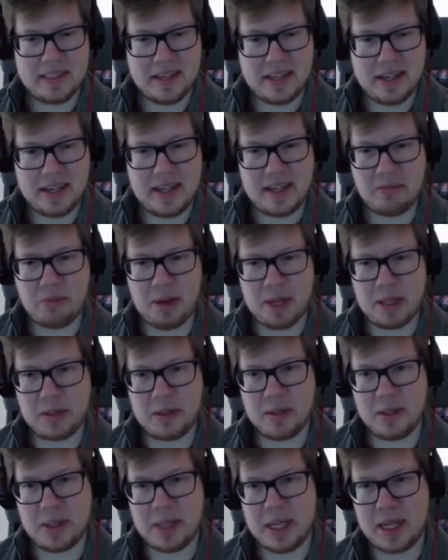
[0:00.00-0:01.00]
Ain't one
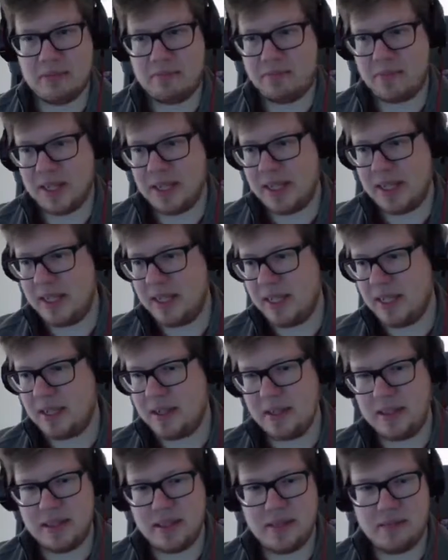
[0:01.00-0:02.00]
good enough?
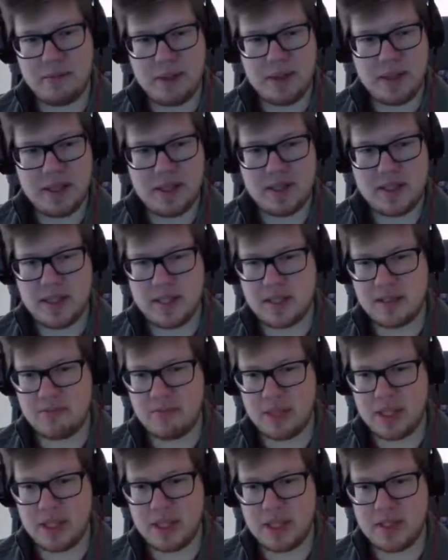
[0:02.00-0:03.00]
And uh, what is this?
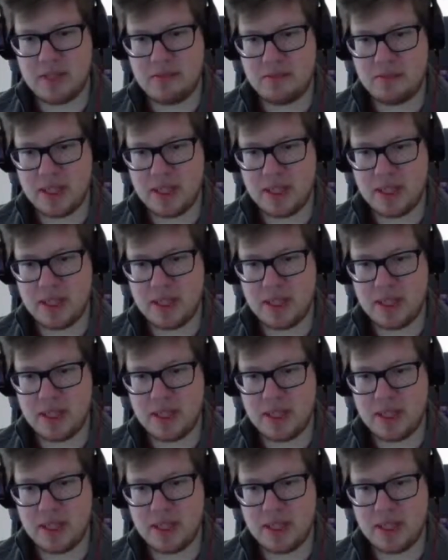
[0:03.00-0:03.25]
What is this?